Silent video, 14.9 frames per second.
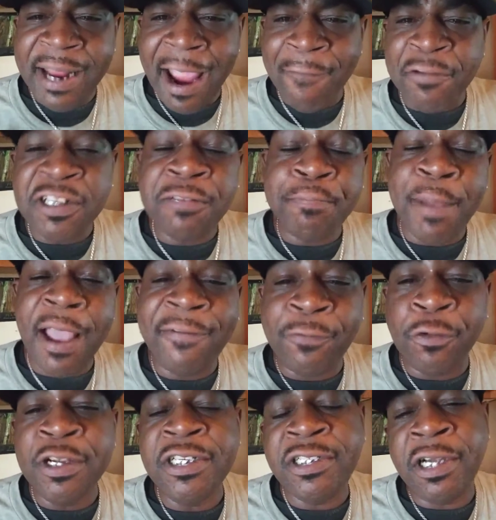and have respect
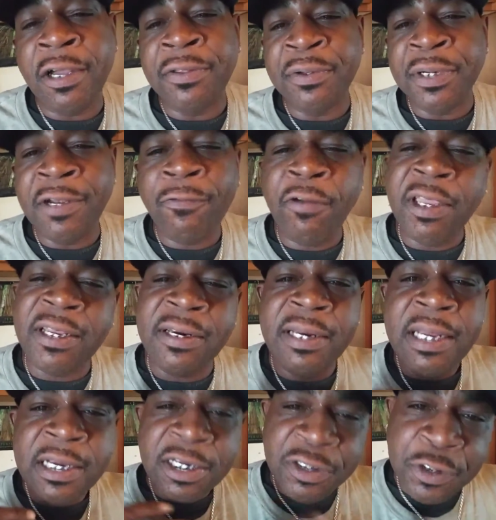for each other. And if we
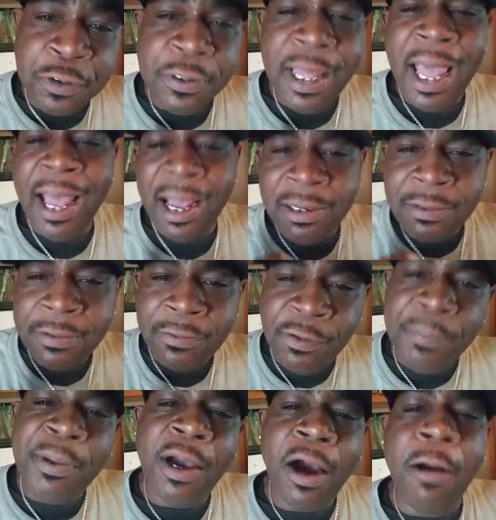can do that,
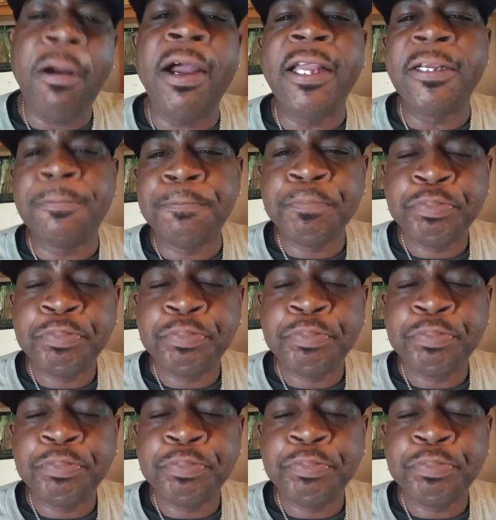we'll be all right.